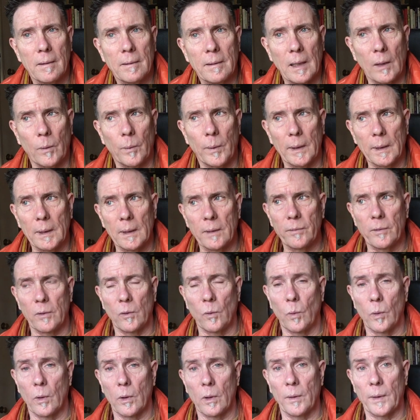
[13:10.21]
that we live in a
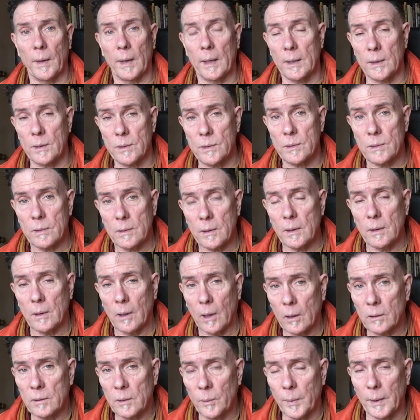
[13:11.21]
world that is
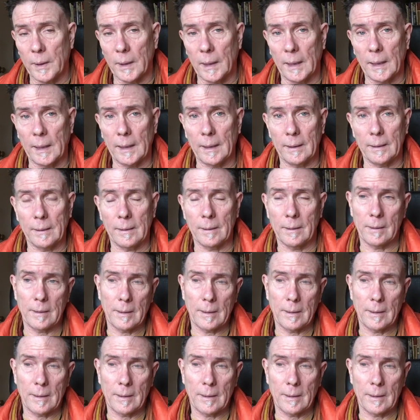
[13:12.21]
ultimately